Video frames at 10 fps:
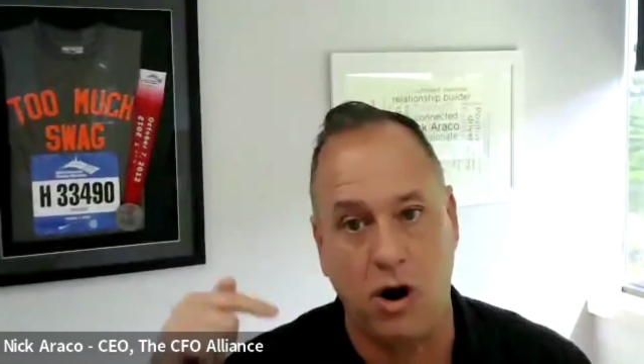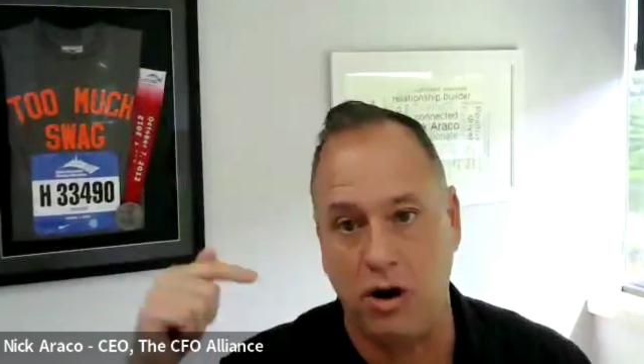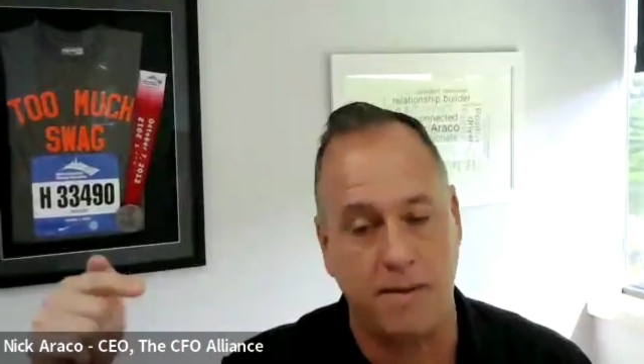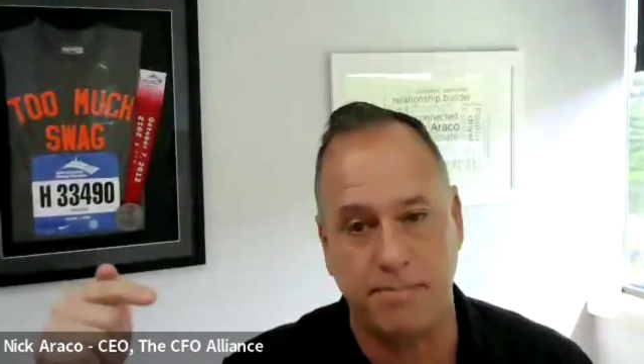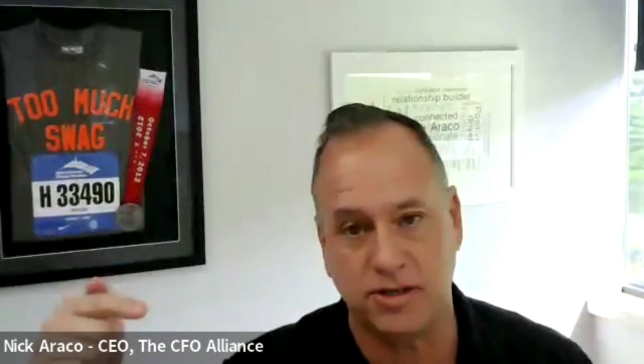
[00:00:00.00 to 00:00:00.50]

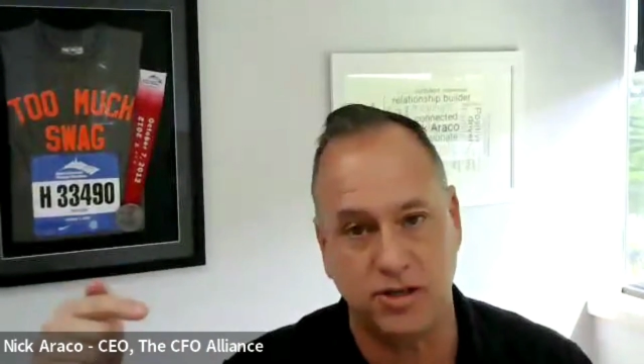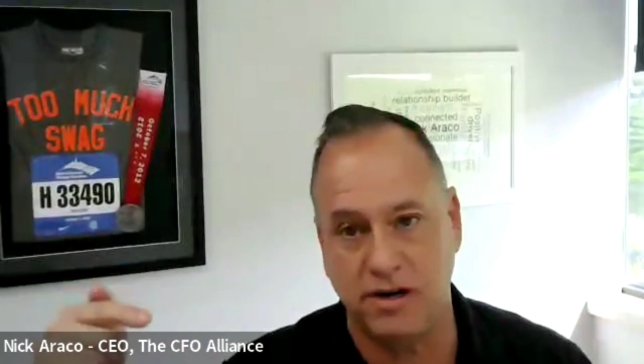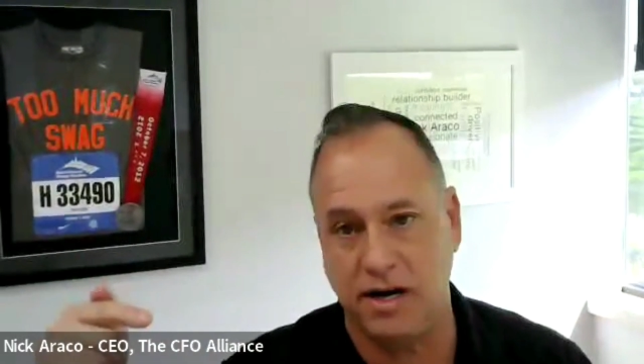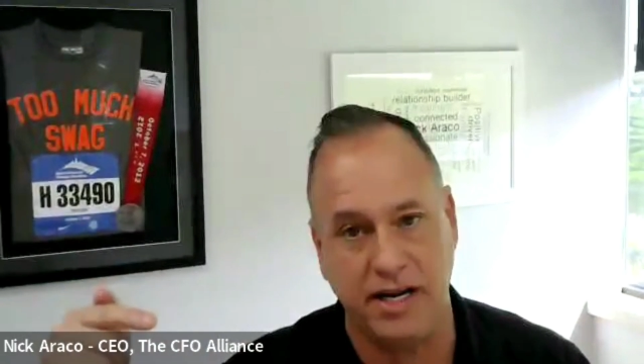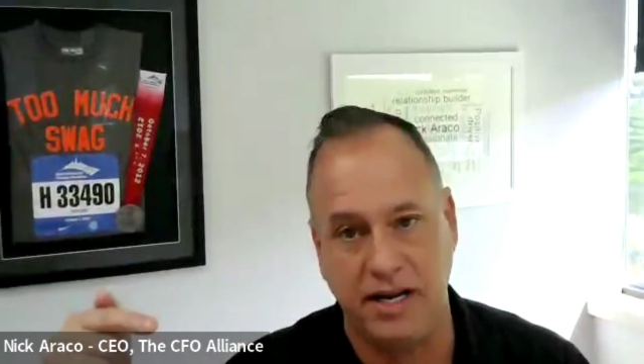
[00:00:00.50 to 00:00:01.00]
all
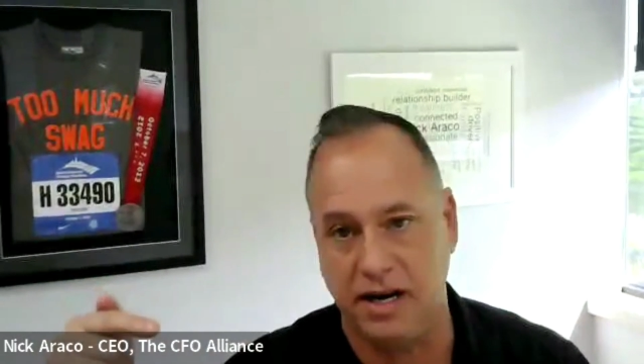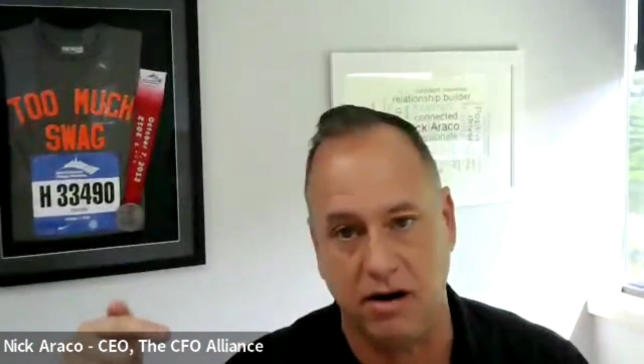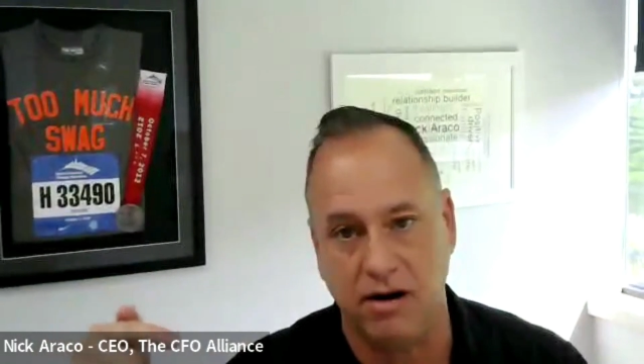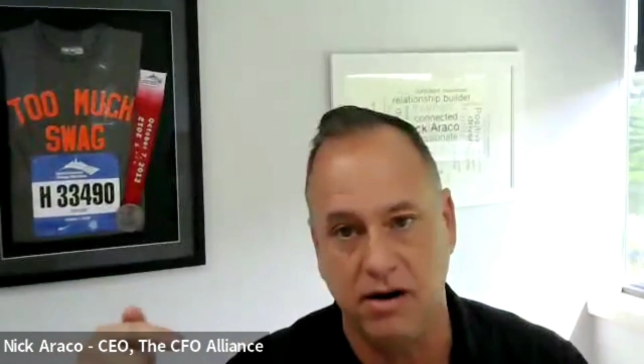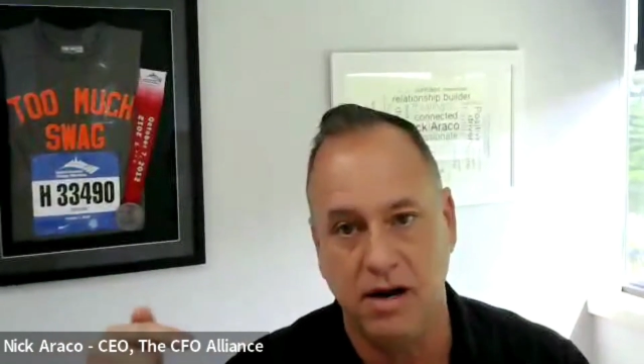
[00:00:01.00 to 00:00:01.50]
opportunity
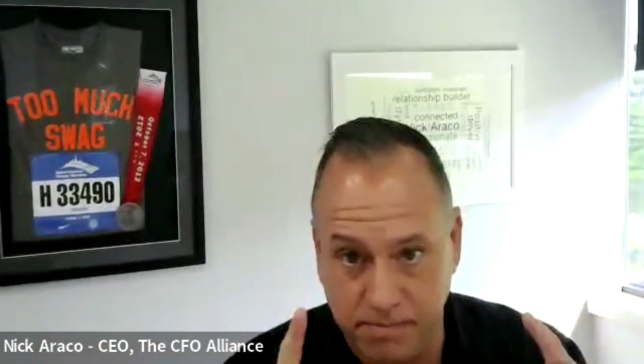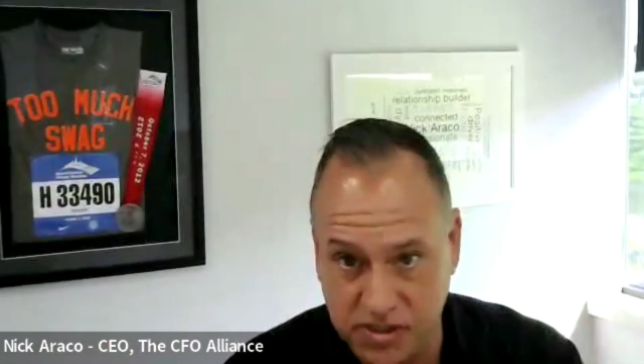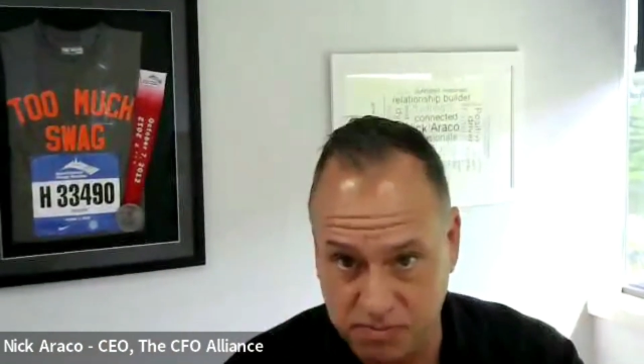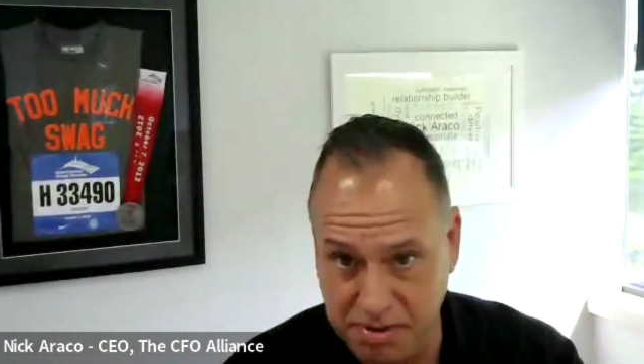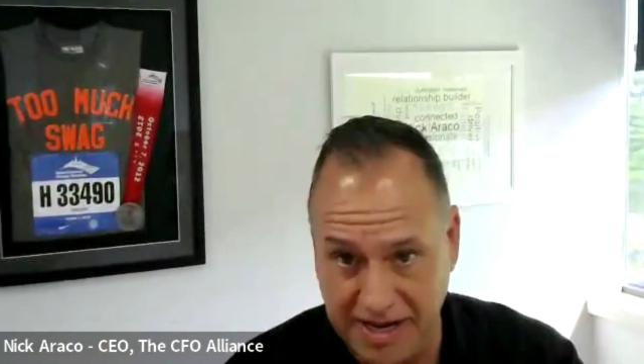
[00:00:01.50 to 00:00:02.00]
here.
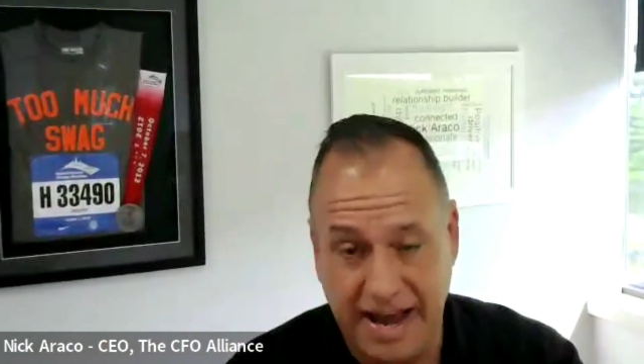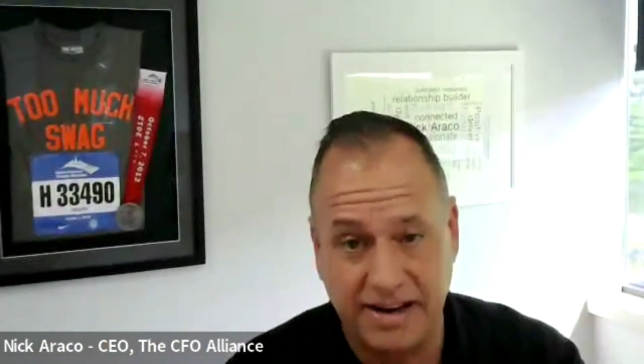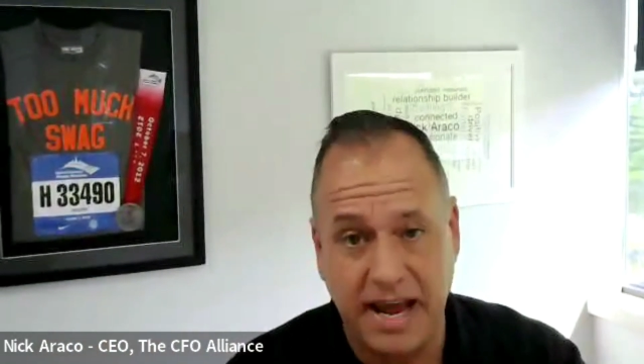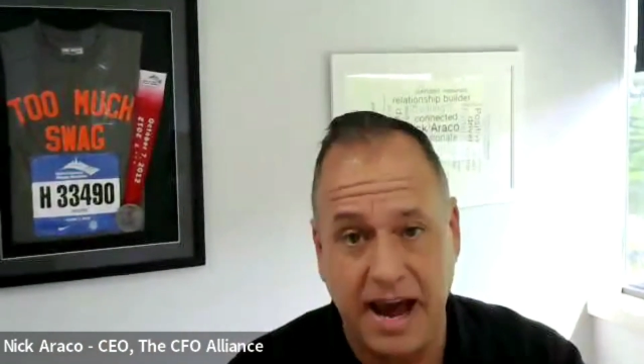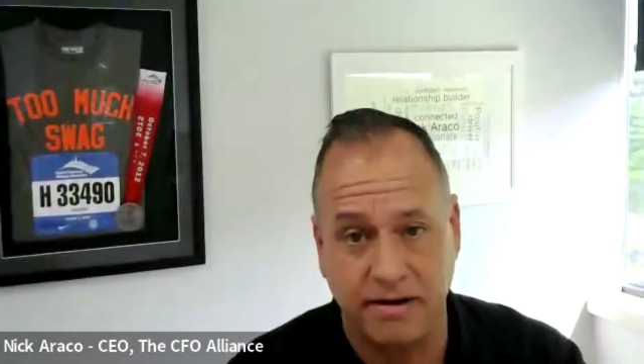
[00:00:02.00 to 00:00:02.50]
Be
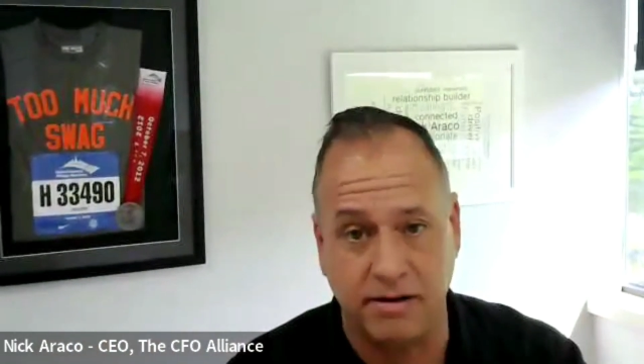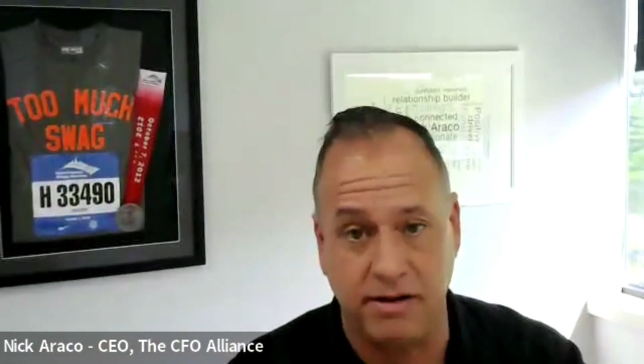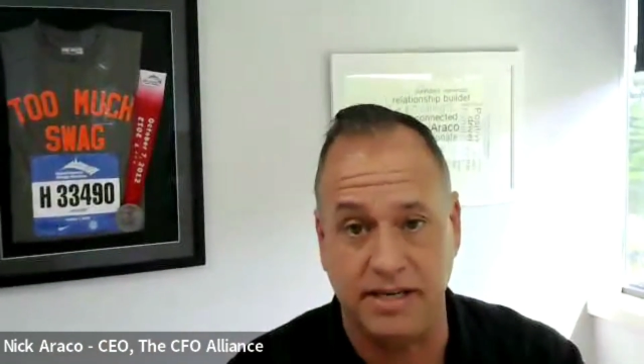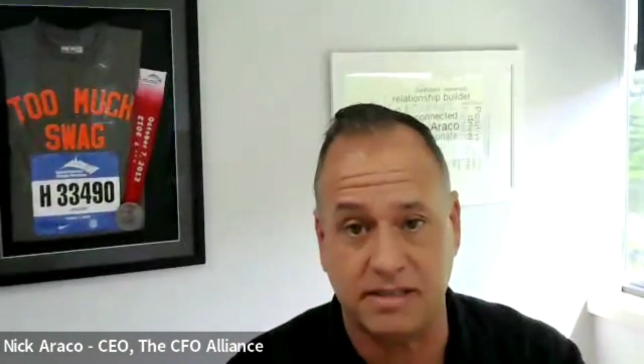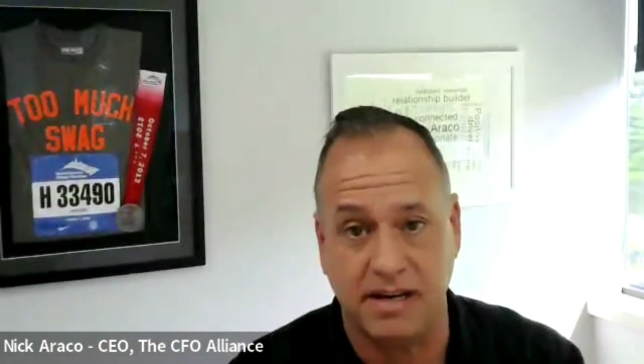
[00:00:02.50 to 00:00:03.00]
that
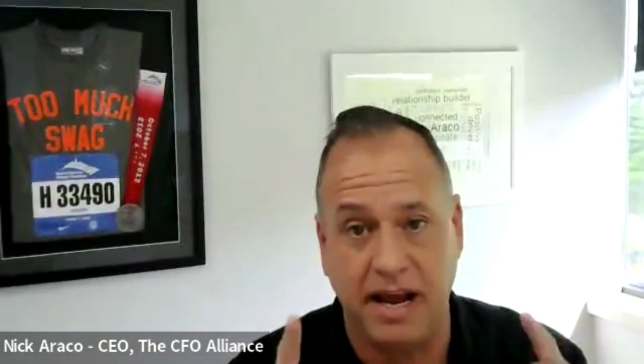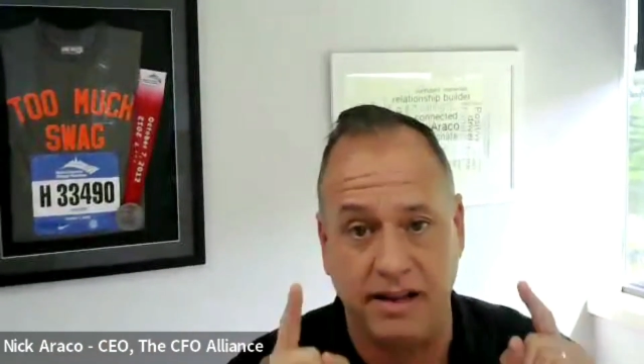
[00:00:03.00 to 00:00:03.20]
catalyst.